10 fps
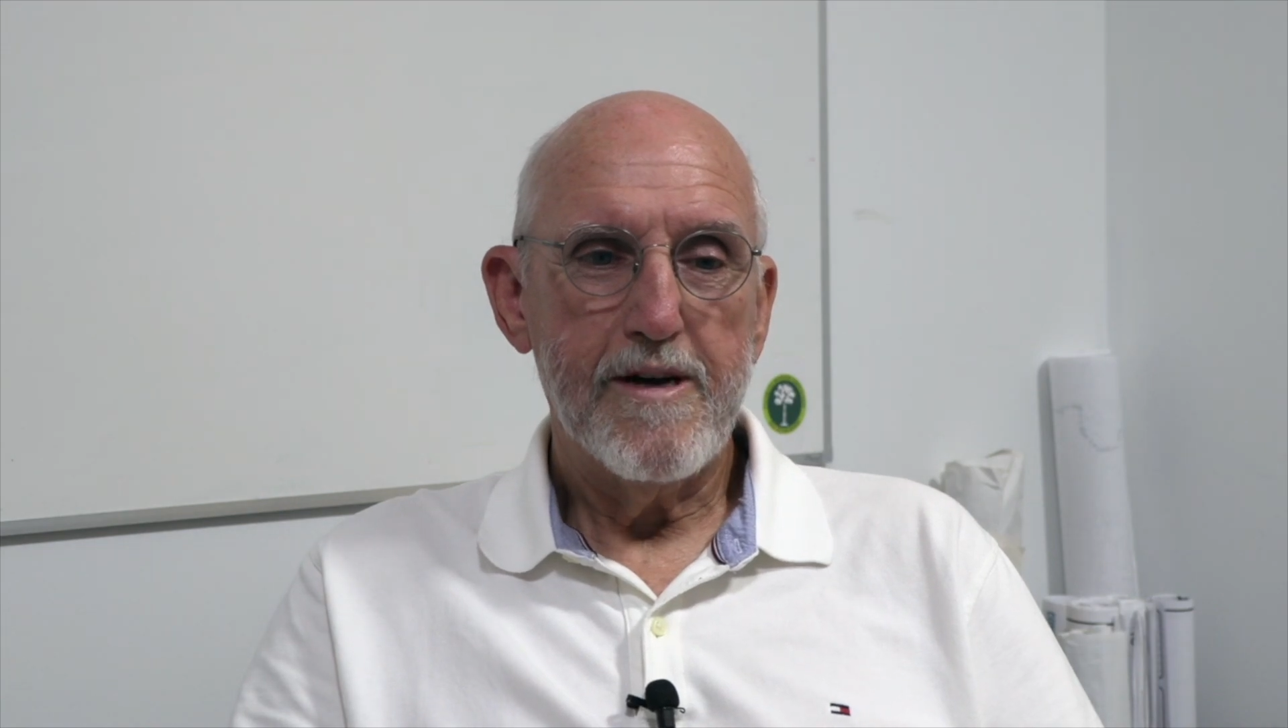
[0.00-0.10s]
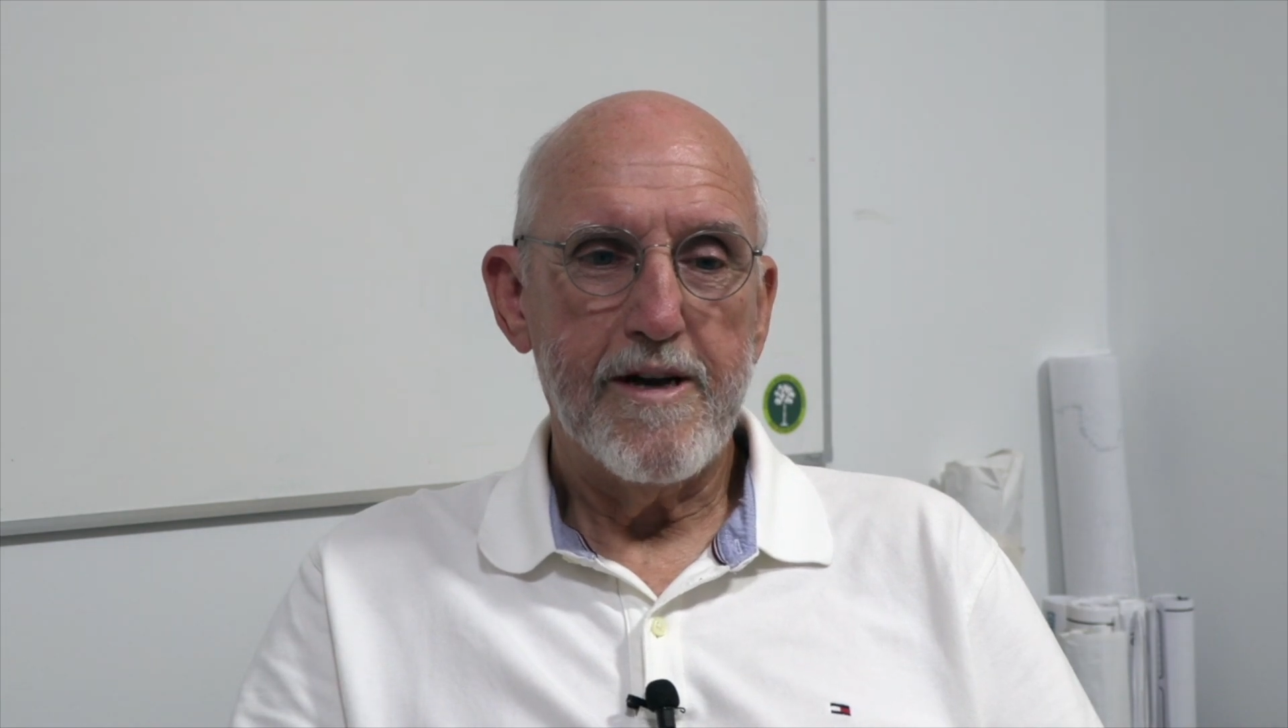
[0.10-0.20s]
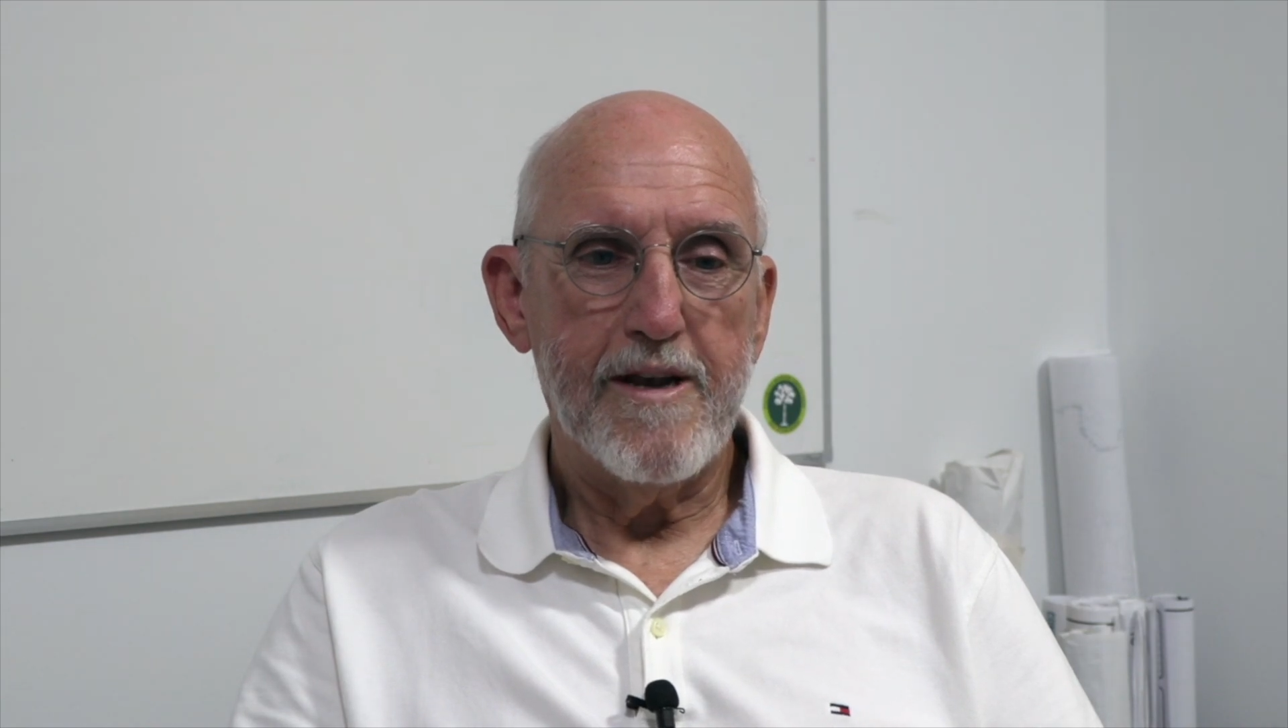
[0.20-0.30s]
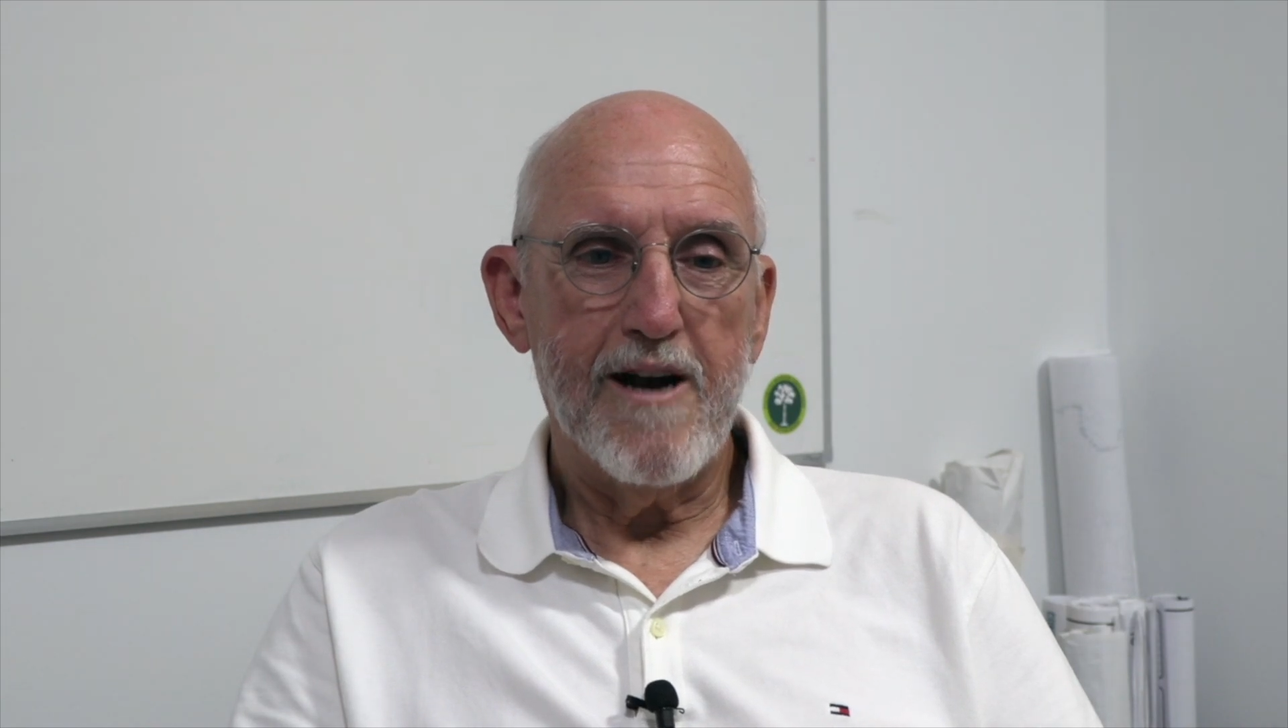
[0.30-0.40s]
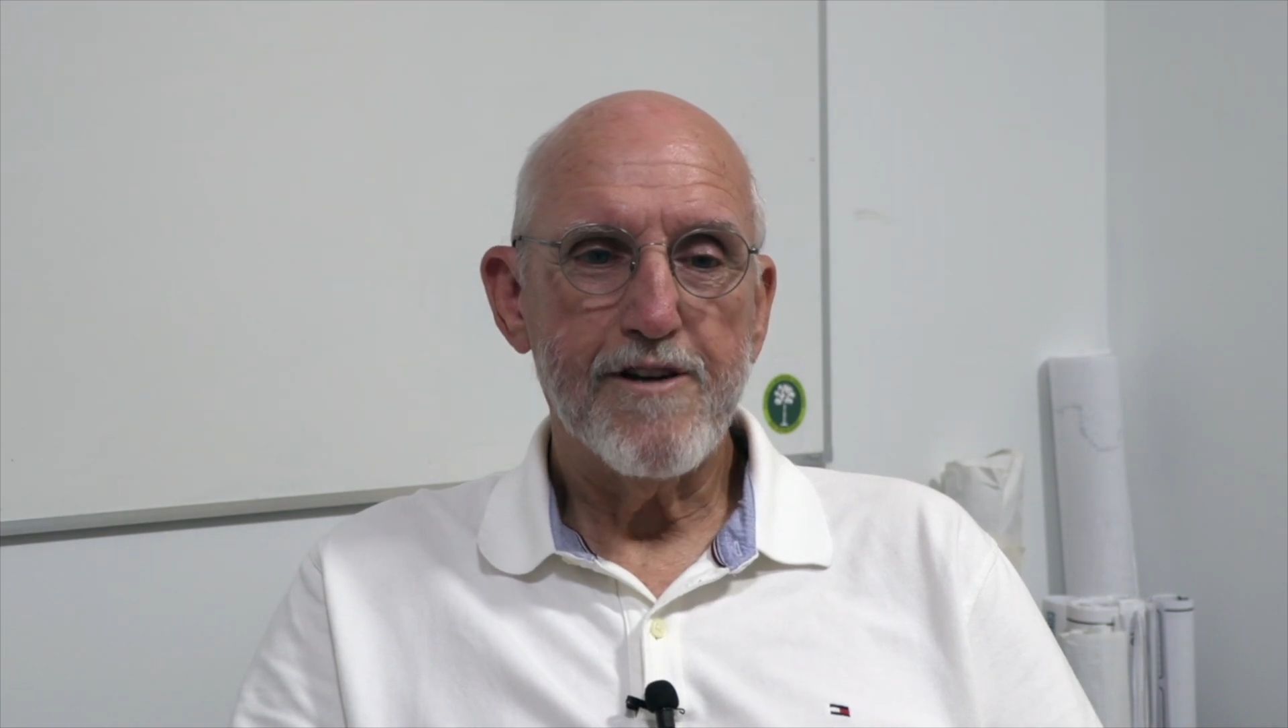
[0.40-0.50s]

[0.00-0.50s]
in our